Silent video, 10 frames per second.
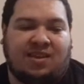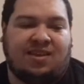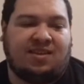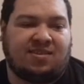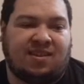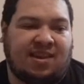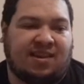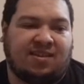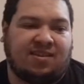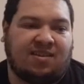And he's
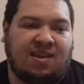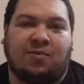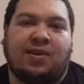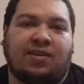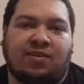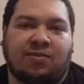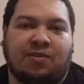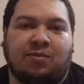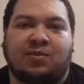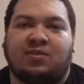like, I read the
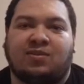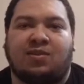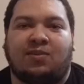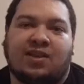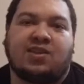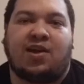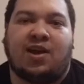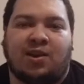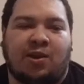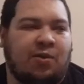script, so that's how
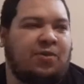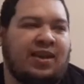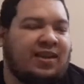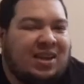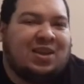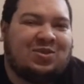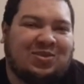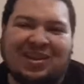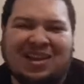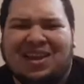I know. Like,
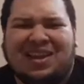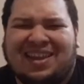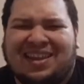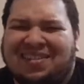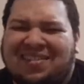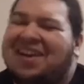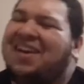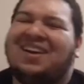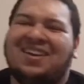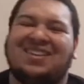so
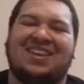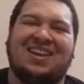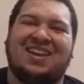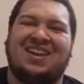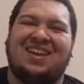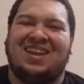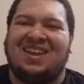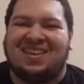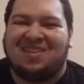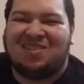huh? Like,
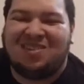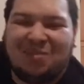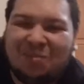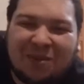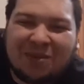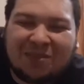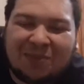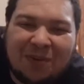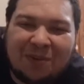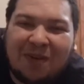you broke the
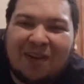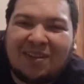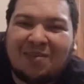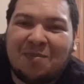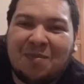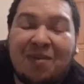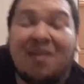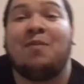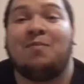fourth wall even more?